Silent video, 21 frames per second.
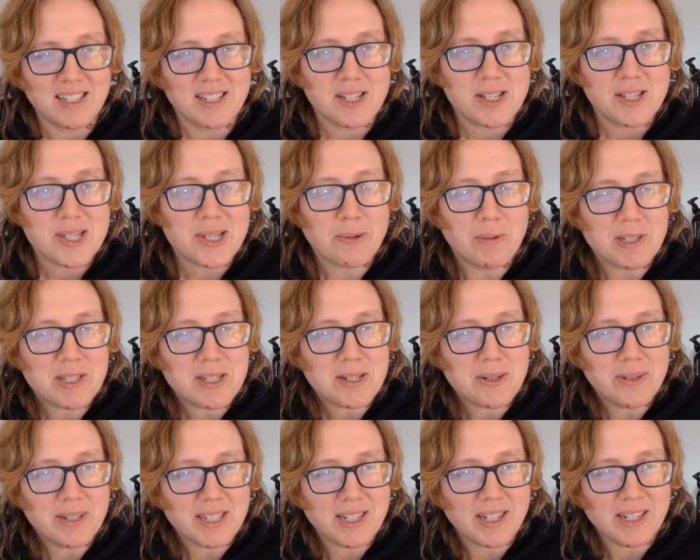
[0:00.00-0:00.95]
So what's
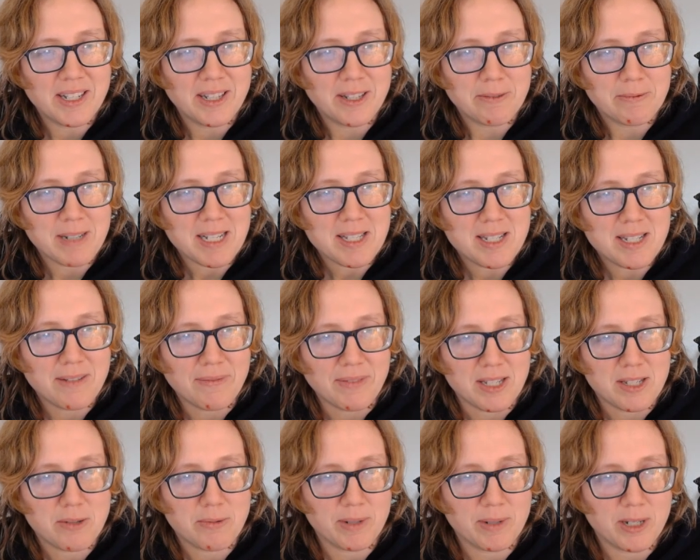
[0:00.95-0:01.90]
going on in the rest of
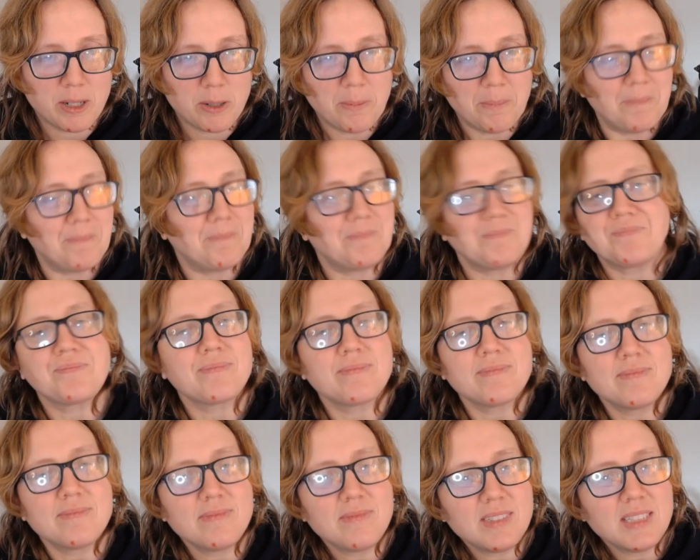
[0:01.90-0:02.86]
this row?
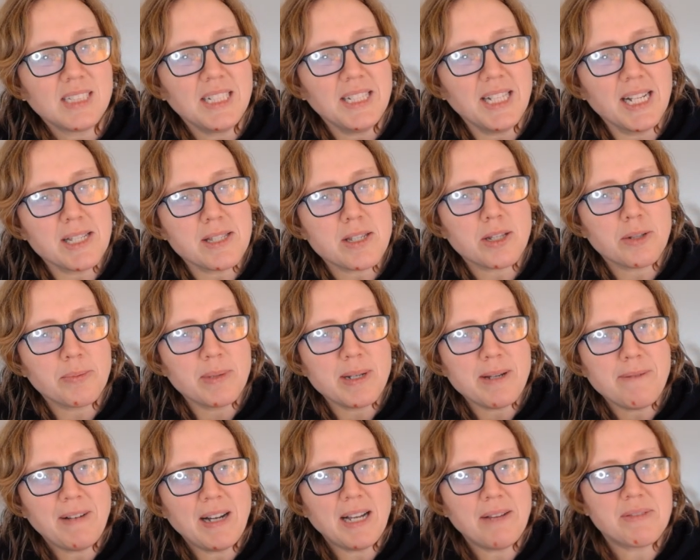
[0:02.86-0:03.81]
That's 3,
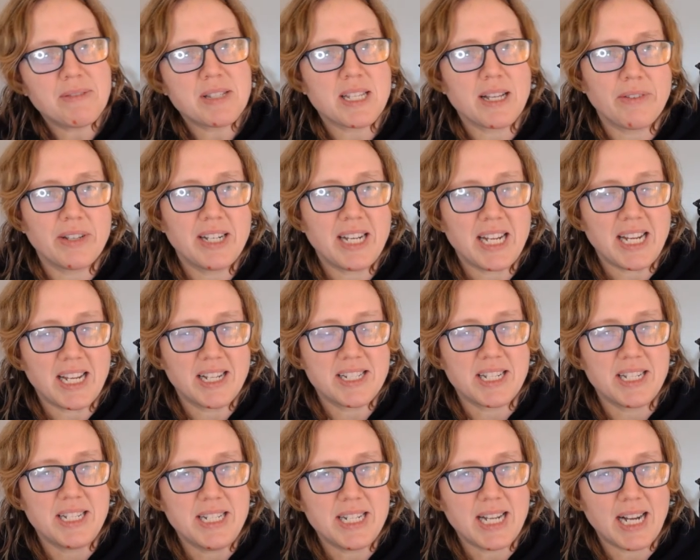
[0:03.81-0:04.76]
5, 7,
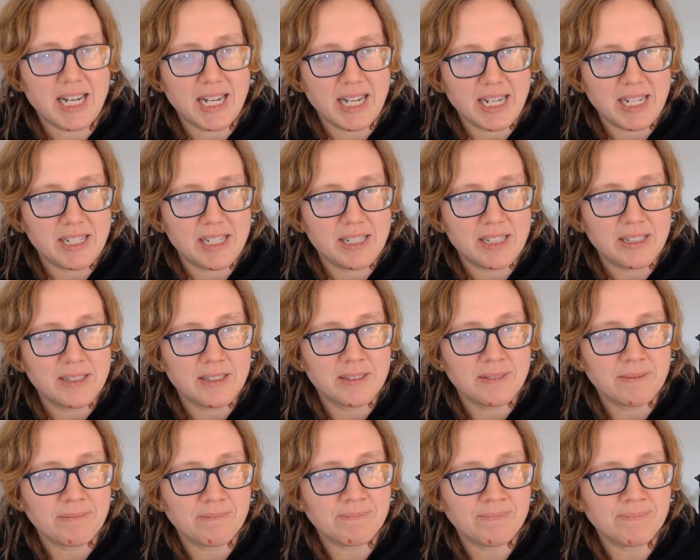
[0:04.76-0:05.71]
and 9.
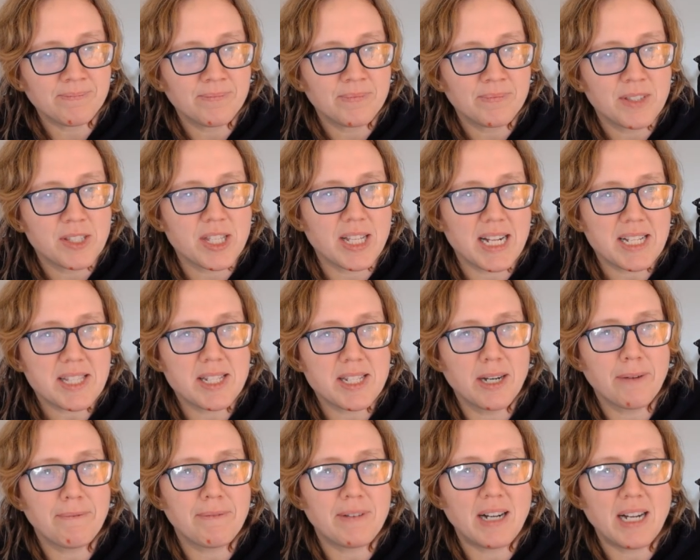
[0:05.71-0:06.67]
So that's
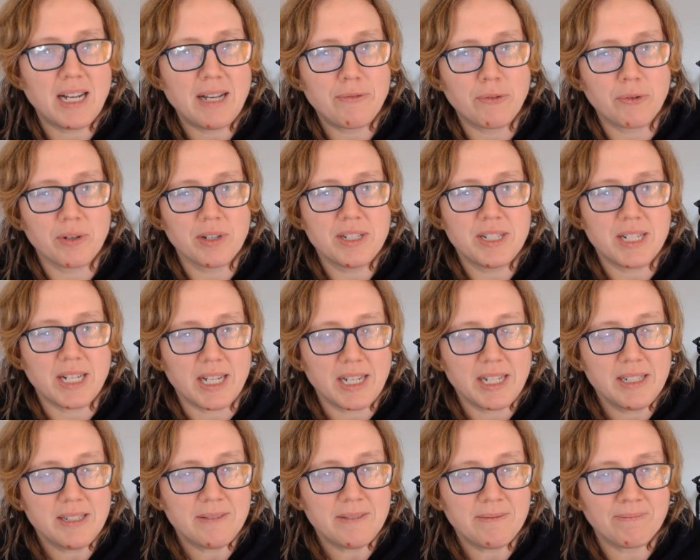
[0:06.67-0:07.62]
not a 5 or a
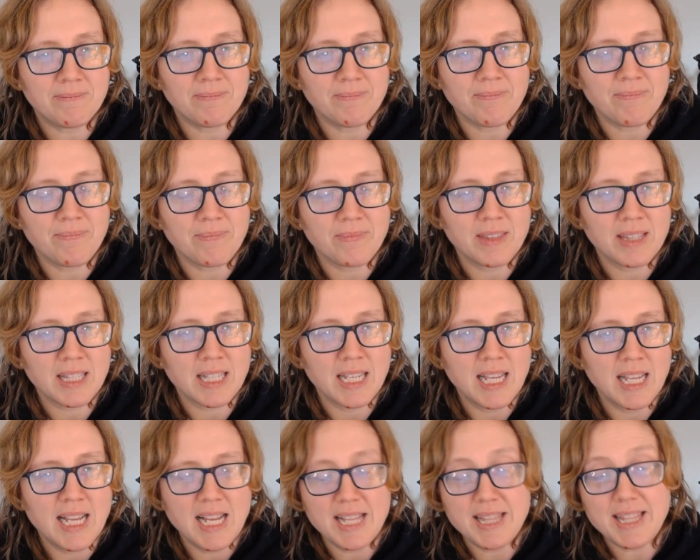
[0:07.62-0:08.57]
9.
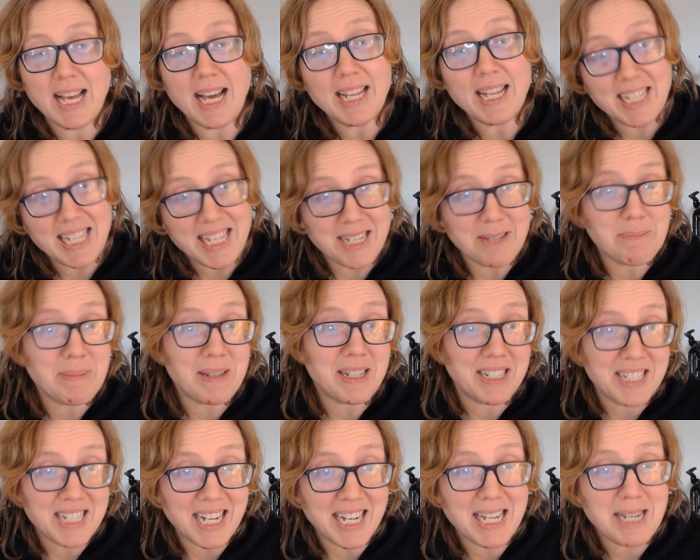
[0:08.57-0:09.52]
That can't be a
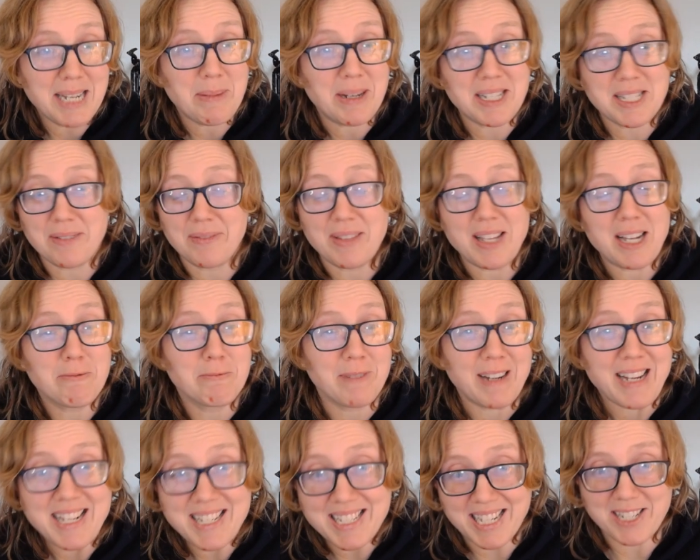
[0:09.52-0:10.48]
9 because of that
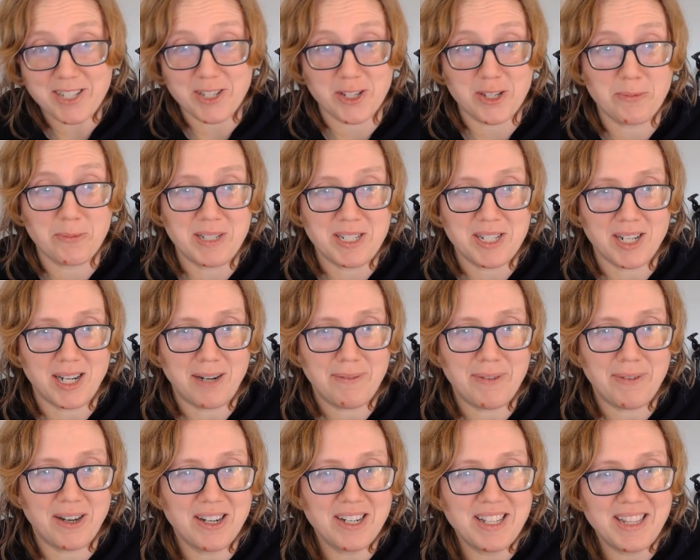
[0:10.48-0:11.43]
rant I just went off
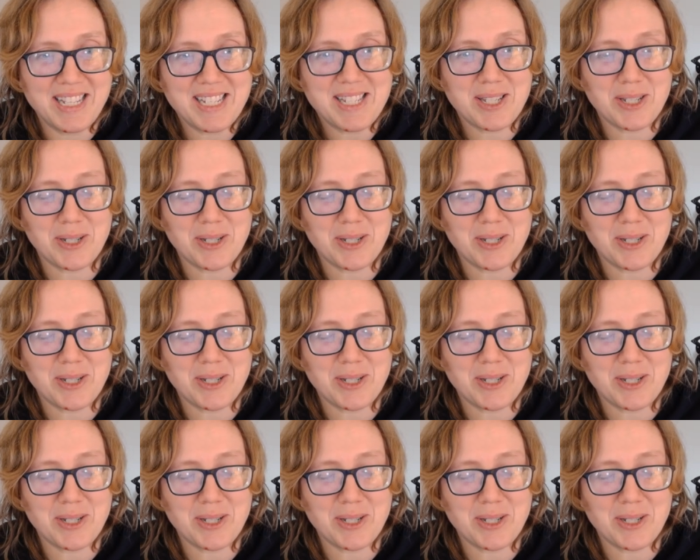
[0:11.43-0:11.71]
on, and this